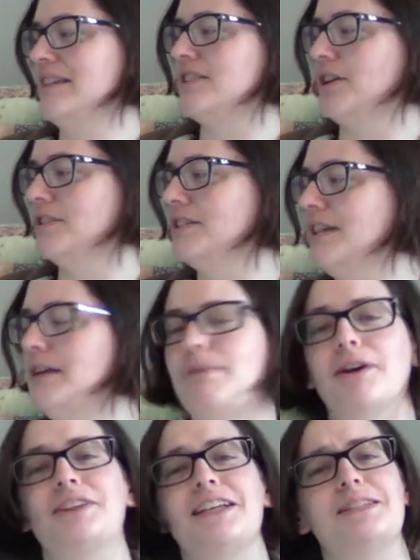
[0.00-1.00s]
salty
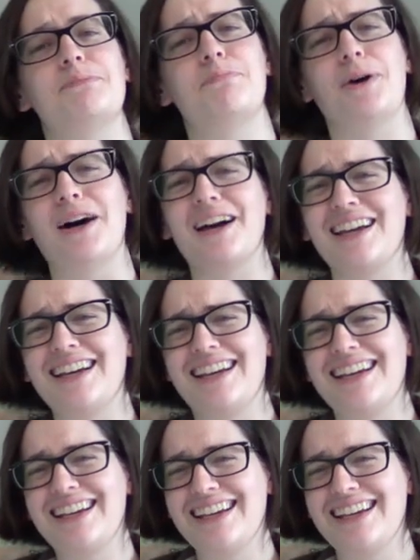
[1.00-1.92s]
about this book,